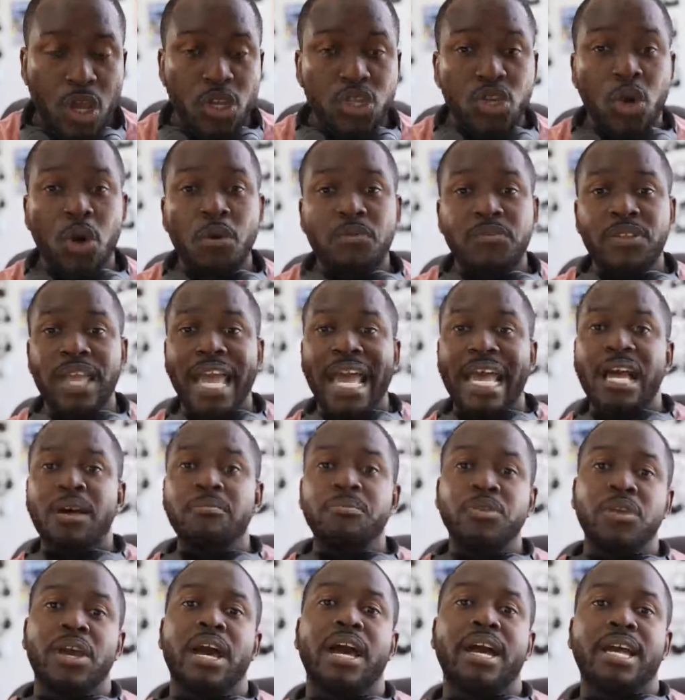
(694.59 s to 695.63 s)
So hopefully I
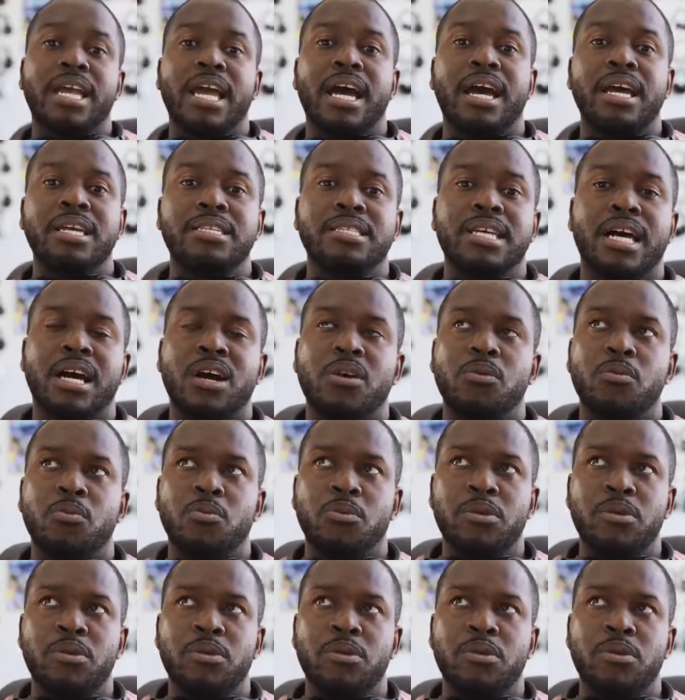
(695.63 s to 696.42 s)
helped you guys out